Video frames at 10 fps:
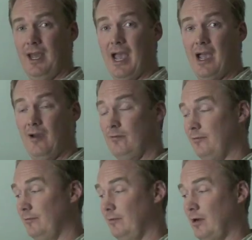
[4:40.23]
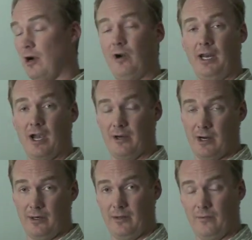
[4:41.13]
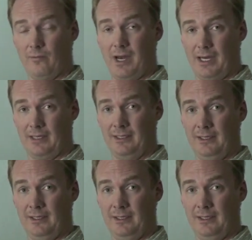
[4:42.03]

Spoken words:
have already gotten onto the ring.